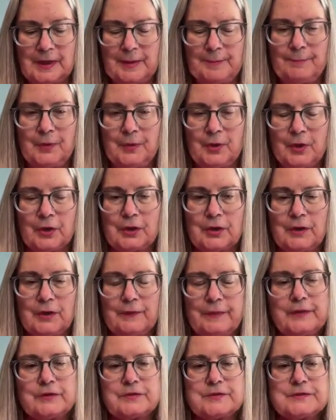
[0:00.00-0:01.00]
and mark
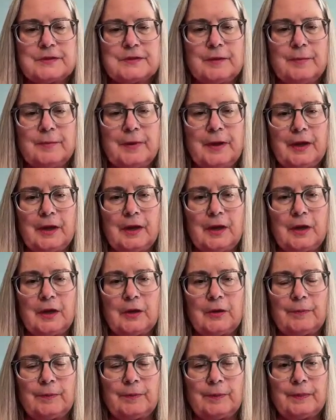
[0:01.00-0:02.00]
on there
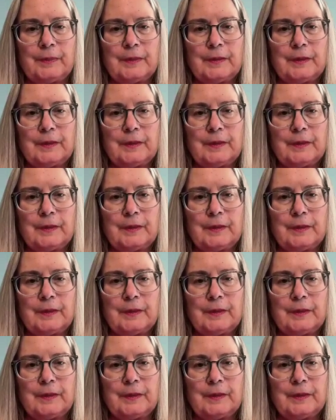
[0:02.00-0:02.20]
somehow